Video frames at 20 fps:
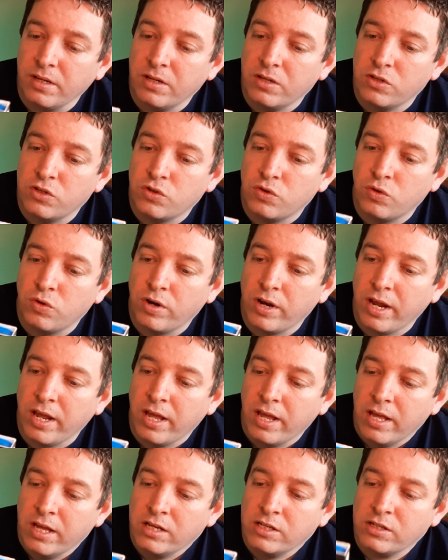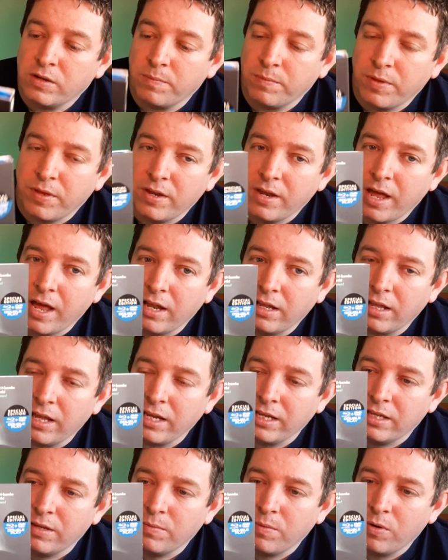story, something that I'd
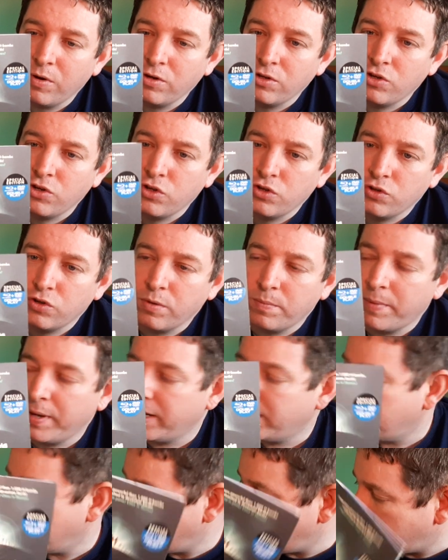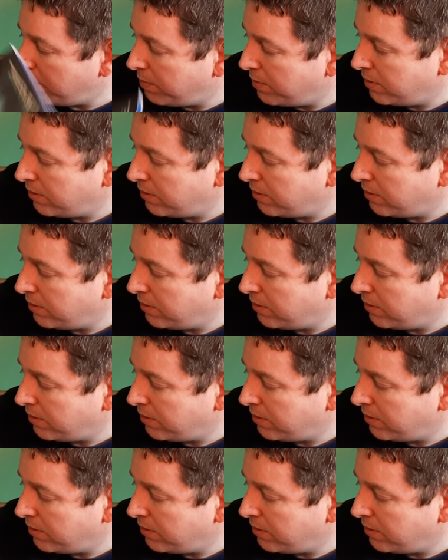like to watch. So I picked that up.